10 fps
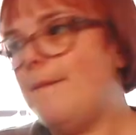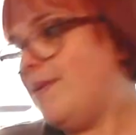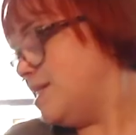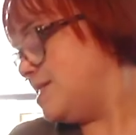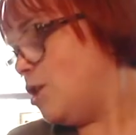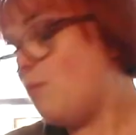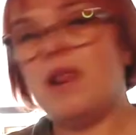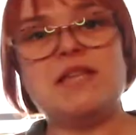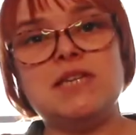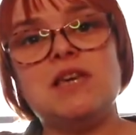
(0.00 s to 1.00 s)
but it's still
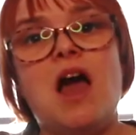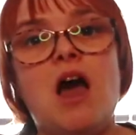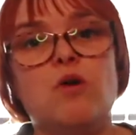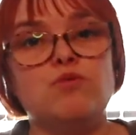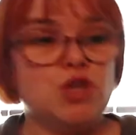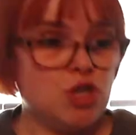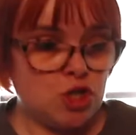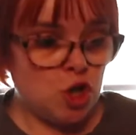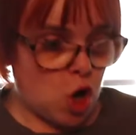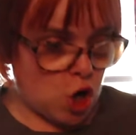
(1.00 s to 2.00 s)
bloody cold,
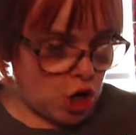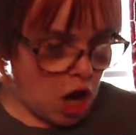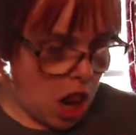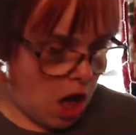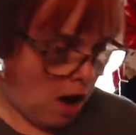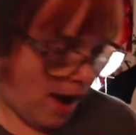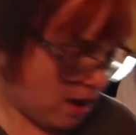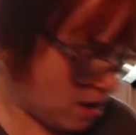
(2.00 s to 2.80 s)
not gonna lie.